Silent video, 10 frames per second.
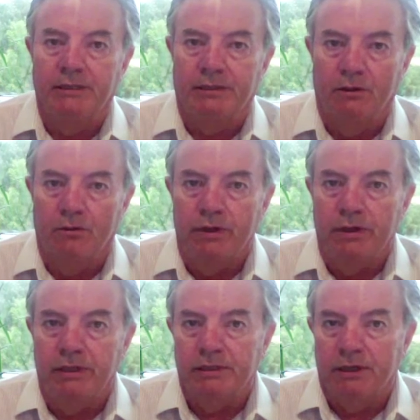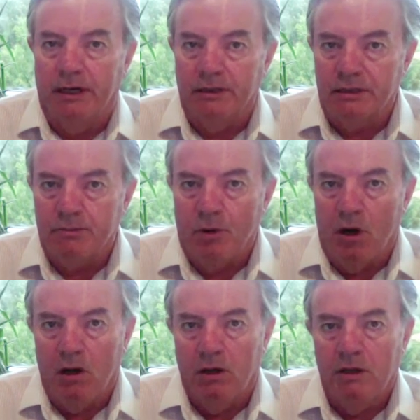So you can start out
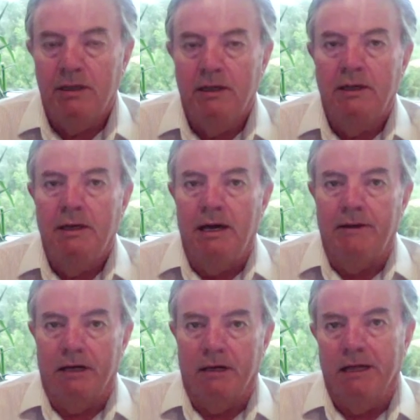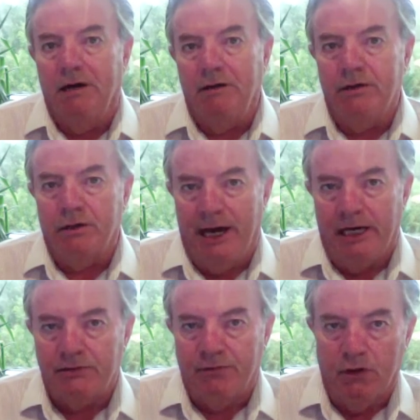small and then allow your
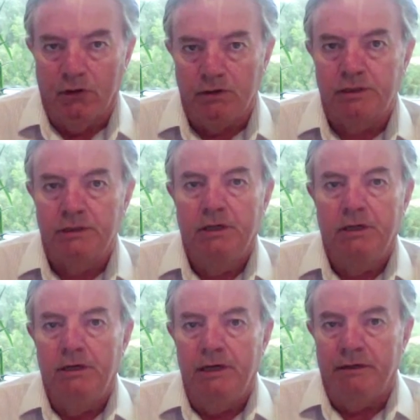cash flows in the